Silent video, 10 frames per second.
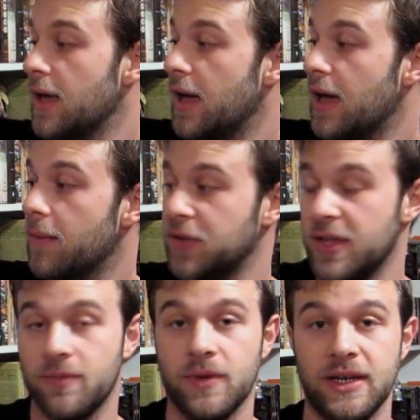But
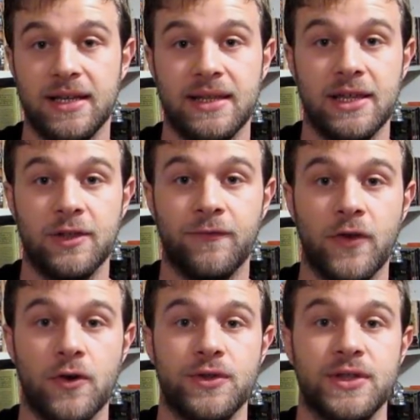this one is his
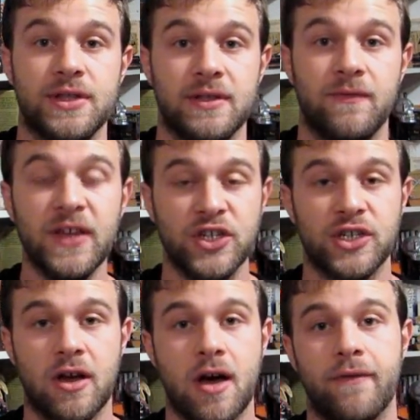first
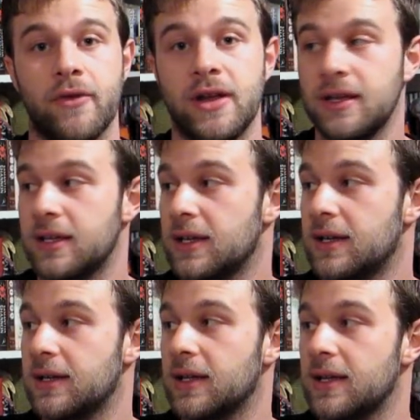fiction offering,
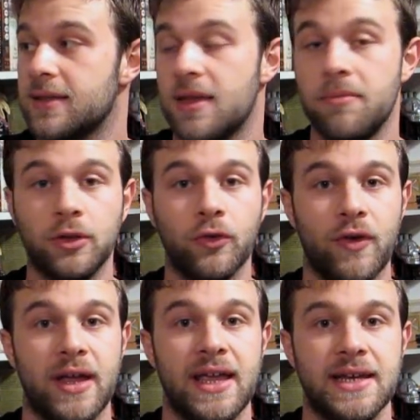and it's a middle
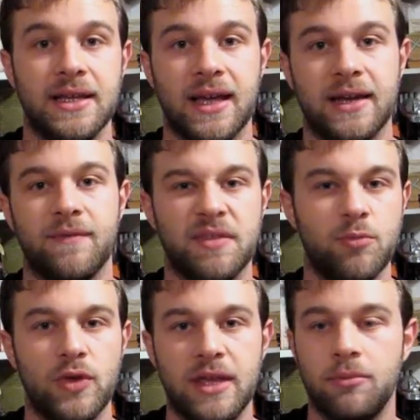grade kind of
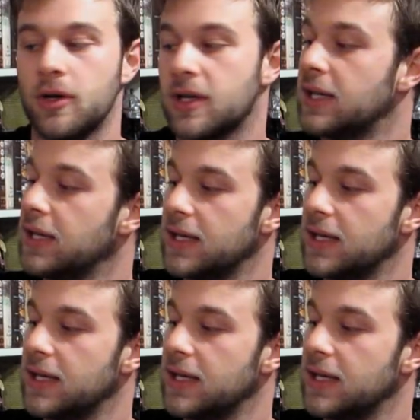spooky book.